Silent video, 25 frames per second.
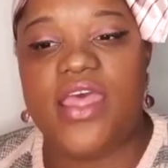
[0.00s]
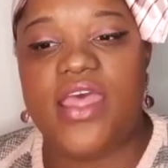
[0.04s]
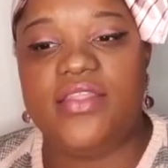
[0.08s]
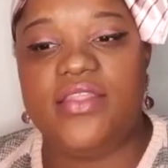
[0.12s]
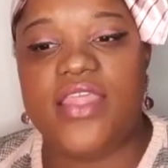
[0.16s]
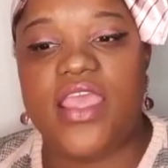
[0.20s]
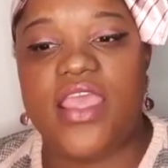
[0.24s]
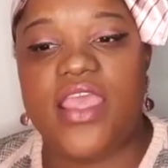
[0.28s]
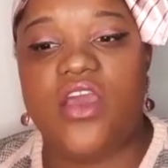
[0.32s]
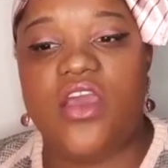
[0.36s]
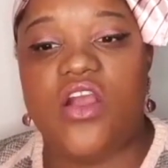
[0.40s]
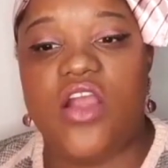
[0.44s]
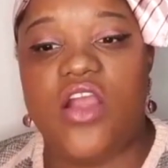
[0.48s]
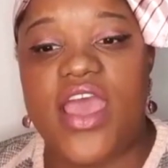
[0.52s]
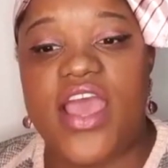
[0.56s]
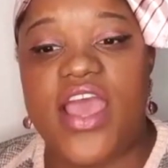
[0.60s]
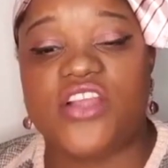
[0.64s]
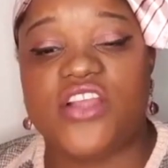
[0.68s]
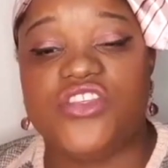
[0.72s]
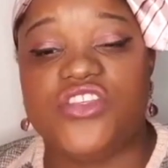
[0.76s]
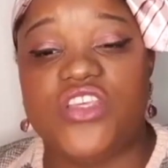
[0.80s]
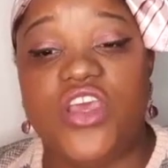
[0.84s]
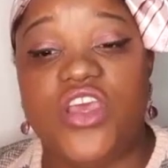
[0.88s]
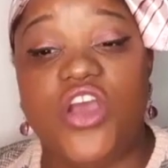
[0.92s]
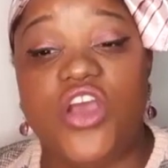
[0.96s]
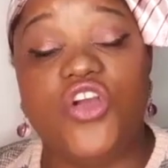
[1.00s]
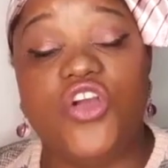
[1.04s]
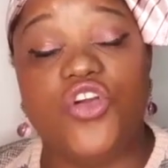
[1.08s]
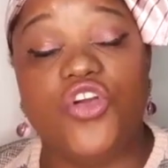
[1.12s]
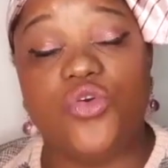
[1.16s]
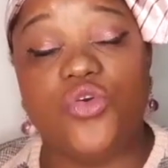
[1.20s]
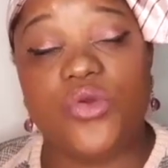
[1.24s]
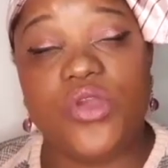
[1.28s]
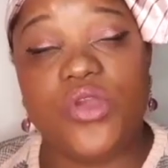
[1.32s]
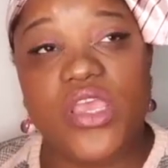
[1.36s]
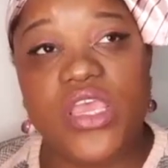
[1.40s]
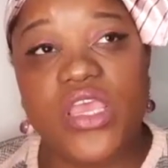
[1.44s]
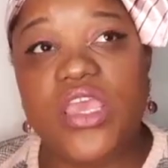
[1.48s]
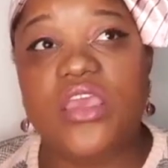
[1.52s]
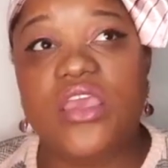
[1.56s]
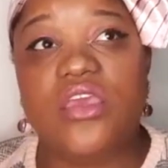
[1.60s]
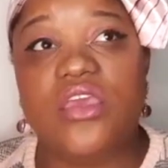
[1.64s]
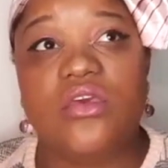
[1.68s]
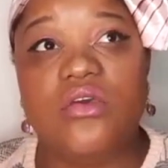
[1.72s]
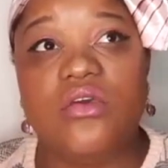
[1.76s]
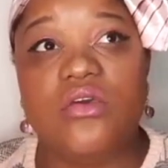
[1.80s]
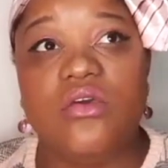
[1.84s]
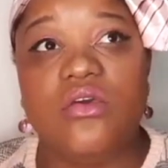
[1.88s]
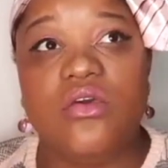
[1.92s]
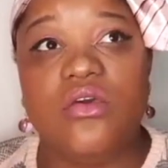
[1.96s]
they are actually agreeing
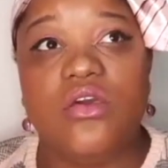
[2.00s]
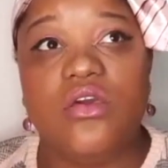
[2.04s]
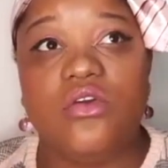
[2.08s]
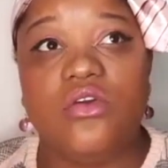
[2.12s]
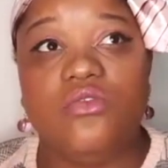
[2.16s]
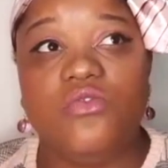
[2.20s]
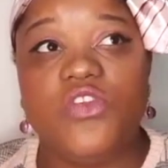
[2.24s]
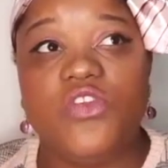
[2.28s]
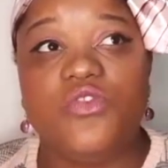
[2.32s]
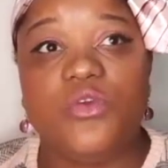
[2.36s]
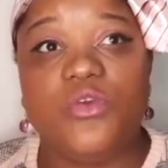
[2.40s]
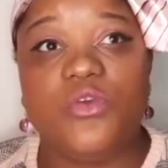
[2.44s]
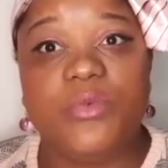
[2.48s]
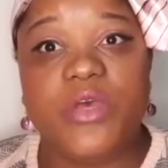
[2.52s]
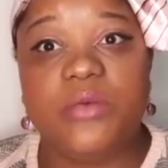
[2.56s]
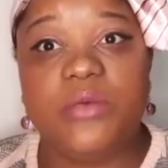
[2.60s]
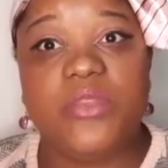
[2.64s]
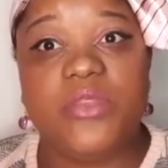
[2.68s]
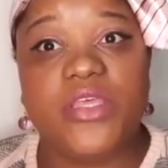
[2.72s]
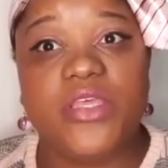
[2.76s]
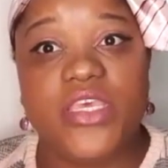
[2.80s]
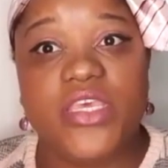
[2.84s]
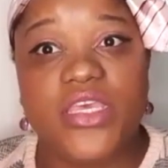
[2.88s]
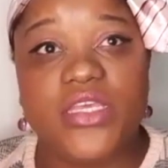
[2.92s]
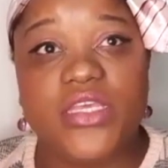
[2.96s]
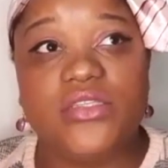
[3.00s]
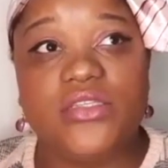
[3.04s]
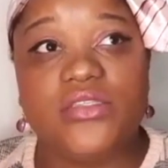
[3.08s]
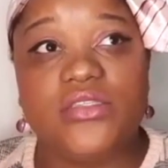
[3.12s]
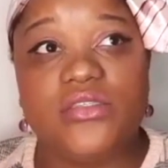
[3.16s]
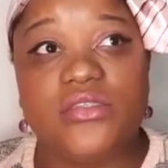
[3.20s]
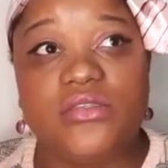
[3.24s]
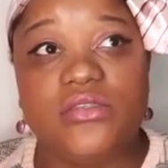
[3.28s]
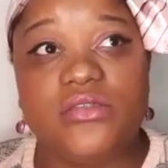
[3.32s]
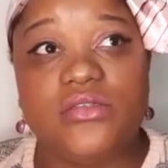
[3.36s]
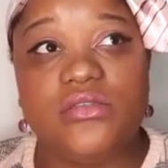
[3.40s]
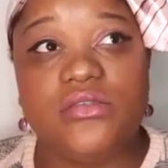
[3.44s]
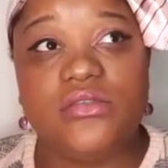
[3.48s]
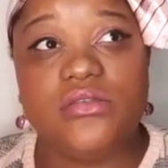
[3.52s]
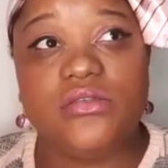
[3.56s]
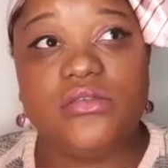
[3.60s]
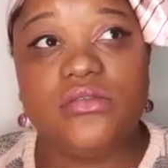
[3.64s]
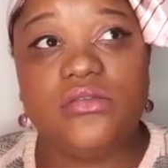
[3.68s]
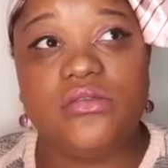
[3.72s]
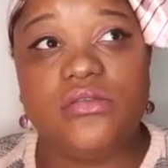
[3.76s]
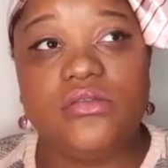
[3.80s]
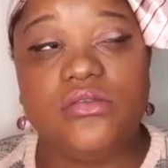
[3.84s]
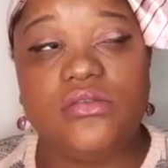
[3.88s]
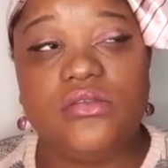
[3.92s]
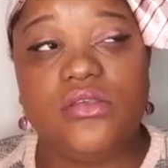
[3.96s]
with Republicans
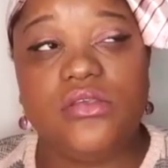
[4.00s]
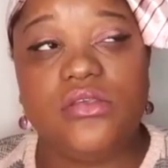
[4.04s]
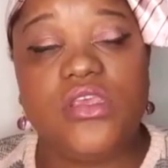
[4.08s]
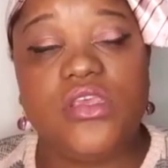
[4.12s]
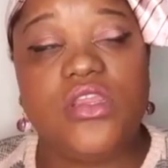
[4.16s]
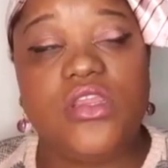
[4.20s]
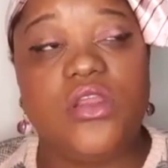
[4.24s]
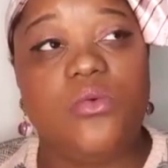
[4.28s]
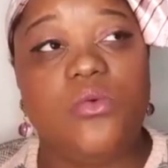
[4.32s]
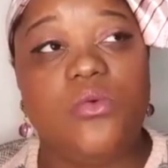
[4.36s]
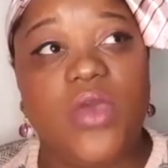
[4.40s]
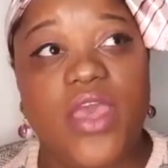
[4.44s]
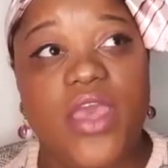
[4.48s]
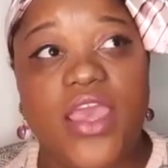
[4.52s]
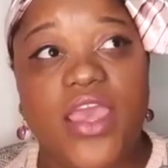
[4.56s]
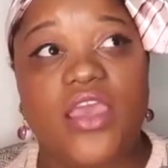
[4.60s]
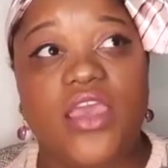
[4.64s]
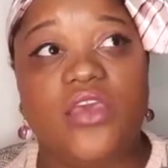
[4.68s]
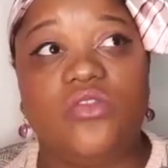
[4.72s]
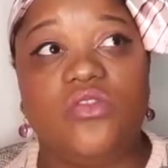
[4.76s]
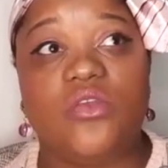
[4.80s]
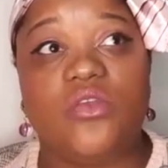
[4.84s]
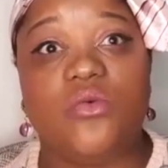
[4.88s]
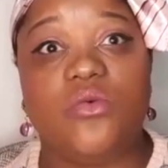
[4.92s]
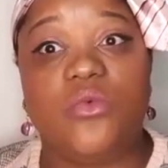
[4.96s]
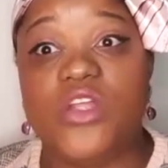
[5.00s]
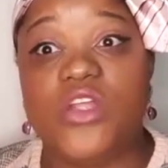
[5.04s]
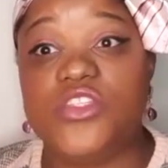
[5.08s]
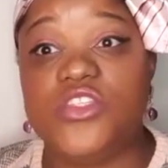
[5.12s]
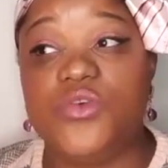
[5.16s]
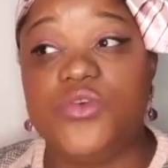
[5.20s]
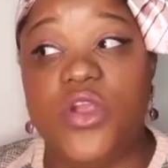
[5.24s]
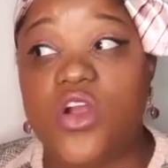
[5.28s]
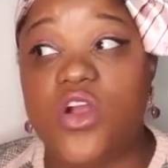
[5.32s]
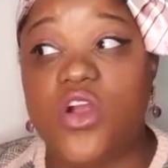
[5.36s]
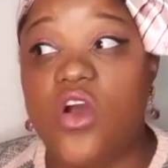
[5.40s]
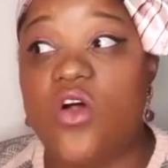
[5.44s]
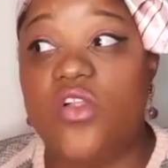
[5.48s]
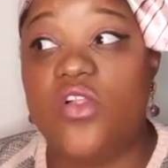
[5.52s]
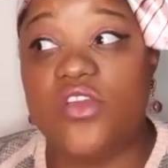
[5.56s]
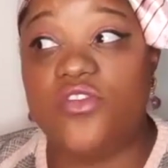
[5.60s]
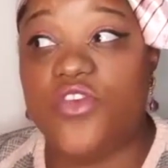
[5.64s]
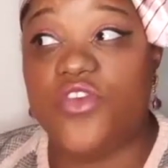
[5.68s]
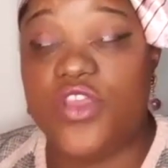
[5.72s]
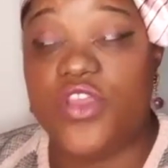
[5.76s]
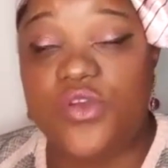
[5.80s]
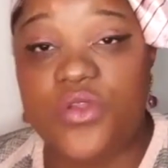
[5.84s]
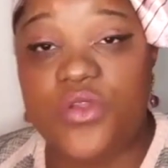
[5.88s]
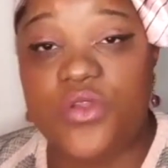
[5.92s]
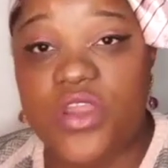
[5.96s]
in a way, the ones who are calling for
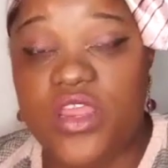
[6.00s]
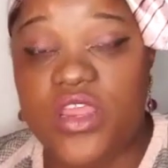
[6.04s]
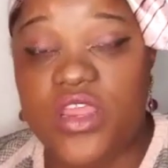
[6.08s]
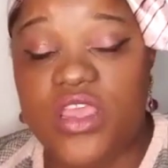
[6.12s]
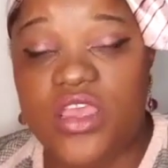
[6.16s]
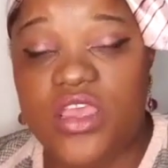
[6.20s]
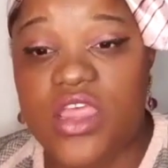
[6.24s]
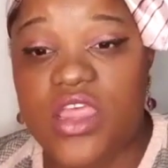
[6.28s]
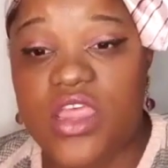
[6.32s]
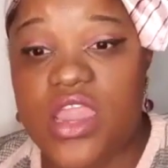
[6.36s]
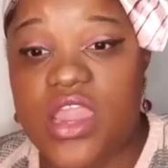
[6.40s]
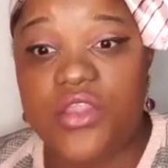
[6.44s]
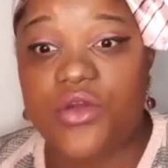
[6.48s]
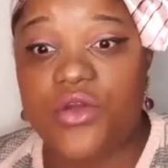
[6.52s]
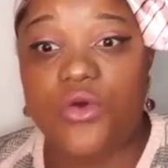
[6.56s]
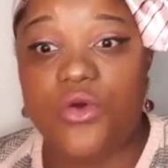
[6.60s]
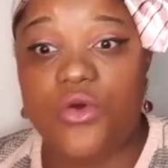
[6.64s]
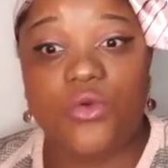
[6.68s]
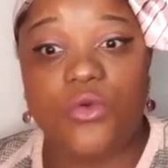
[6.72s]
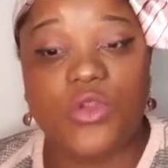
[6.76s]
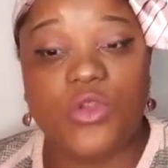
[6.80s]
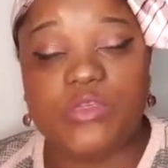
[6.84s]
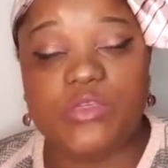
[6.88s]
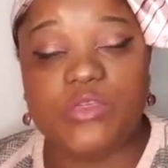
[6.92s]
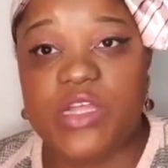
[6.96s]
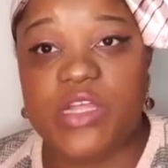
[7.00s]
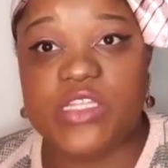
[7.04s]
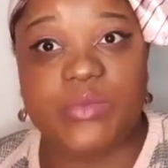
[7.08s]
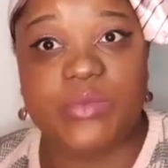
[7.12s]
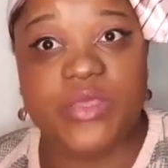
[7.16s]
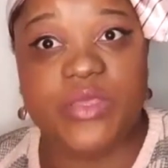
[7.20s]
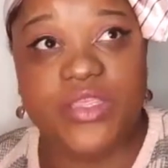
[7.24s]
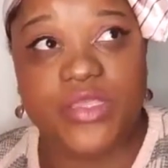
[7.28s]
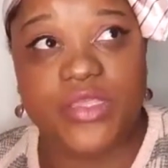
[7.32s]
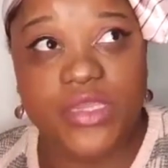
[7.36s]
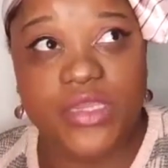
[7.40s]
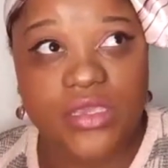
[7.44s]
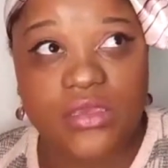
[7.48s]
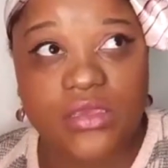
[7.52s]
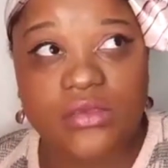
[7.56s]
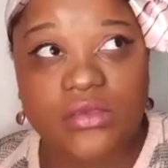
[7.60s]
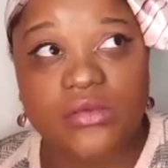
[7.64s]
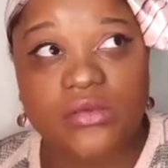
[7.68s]
unity and no responsibility?